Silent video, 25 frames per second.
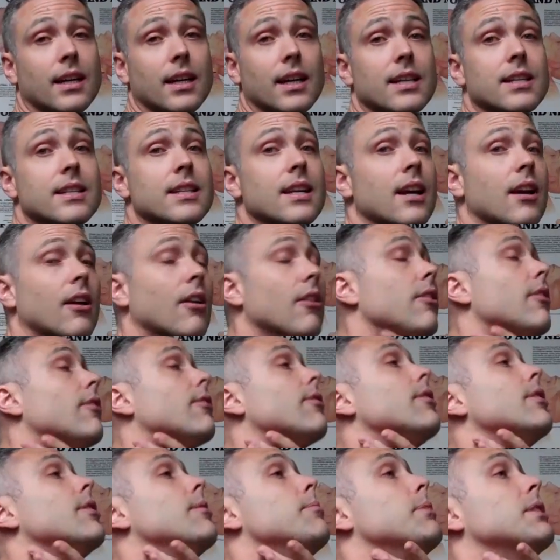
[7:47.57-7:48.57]
can tear.
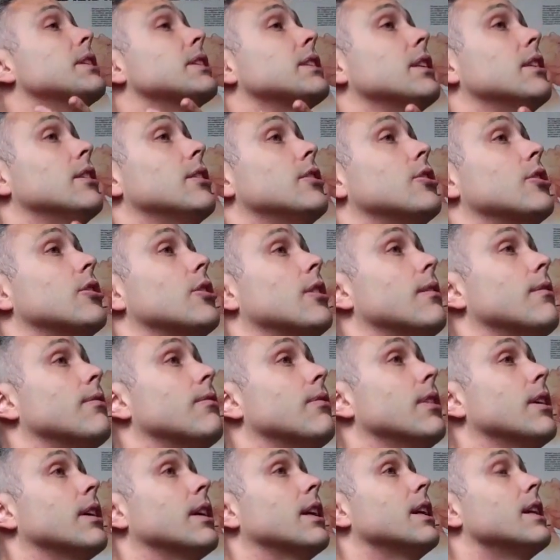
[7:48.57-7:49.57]
The musculature up
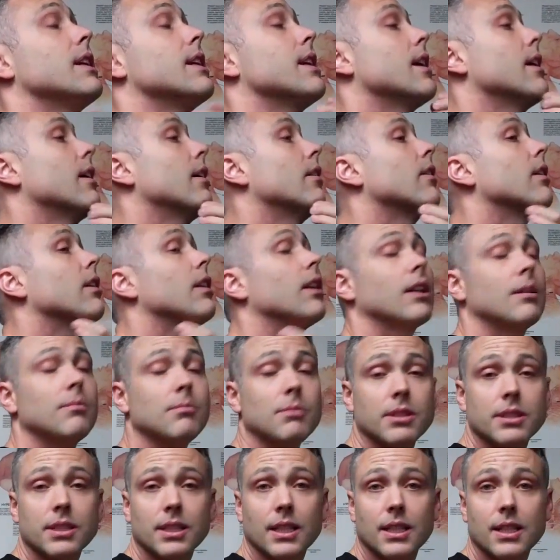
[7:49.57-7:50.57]
front can tear. The
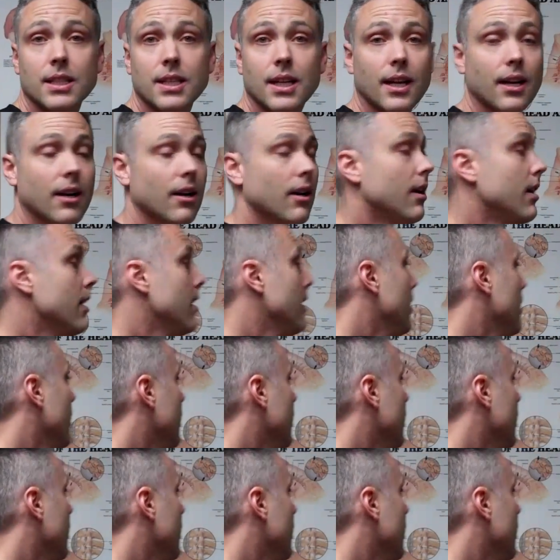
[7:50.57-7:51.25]
ligaments can tear,